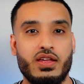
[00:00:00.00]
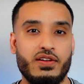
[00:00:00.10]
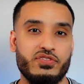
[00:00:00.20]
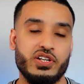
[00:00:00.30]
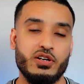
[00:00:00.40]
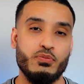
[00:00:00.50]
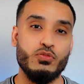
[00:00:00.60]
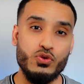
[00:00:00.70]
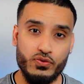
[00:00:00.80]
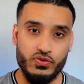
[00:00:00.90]
if you're gonna
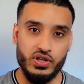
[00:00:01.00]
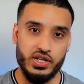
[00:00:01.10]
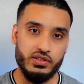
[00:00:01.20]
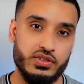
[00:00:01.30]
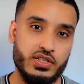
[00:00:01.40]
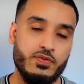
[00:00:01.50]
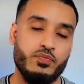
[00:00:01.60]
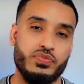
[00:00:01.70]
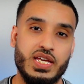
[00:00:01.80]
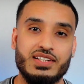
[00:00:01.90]
move there,
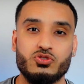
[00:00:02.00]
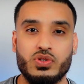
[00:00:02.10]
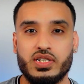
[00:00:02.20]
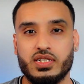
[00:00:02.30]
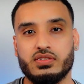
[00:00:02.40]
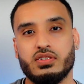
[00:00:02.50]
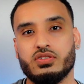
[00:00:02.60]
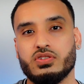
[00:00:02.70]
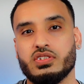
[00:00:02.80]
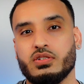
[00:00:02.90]
that's when it gets
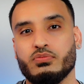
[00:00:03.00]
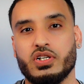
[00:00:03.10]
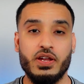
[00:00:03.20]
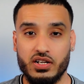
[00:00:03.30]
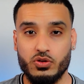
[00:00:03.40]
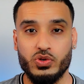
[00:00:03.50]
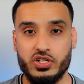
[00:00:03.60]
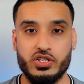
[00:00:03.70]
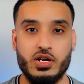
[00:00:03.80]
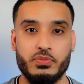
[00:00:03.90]
interesting, depending on where
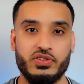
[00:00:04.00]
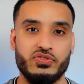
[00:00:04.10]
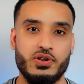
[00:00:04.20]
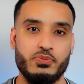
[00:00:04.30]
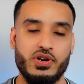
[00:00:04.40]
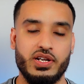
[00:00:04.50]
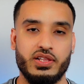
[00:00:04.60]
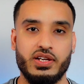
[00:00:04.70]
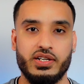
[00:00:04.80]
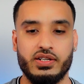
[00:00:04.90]
you're coming from, right?
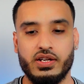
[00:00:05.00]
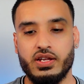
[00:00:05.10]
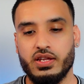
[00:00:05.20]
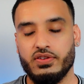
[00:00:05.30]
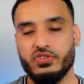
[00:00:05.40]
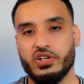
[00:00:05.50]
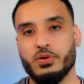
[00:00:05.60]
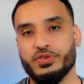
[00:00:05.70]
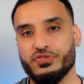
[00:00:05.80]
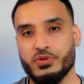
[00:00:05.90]
Like if you're
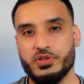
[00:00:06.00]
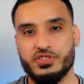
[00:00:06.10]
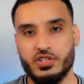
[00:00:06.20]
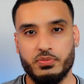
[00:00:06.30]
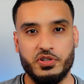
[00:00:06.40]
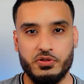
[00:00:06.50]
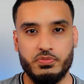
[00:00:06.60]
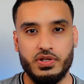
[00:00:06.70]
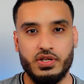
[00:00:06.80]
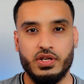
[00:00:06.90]
coming from a
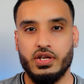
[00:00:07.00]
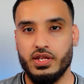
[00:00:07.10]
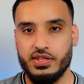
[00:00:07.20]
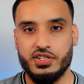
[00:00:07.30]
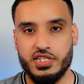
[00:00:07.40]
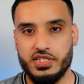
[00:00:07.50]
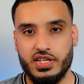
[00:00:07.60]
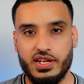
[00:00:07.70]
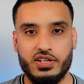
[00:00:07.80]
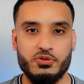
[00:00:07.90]
suburb in the
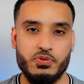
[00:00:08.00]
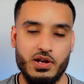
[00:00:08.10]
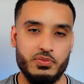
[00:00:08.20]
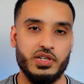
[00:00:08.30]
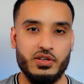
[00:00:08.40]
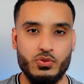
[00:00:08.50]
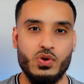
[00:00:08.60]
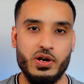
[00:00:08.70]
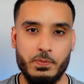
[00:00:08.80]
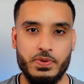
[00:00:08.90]
GTA, you're probably going to
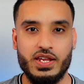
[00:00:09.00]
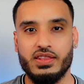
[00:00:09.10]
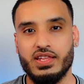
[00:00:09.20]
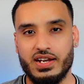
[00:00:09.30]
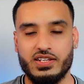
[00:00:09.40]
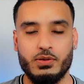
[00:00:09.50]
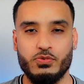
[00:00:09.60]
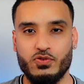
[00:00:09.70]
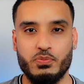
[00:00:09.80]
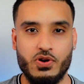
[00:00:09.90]
want to be in that type
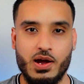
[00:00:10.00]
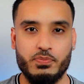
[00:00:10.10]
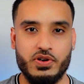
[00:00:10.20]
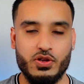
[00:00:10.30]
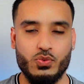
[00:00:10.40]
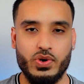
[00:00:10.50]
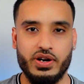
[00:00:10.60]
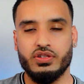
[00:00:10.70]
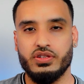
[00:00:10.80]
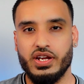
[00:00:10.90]
of a property
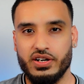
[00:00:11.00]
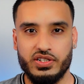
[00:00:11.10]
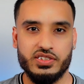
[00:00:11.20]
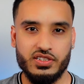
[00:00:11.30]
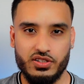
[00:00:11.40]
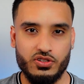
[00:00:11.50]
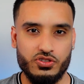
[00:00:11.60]
where the area is a little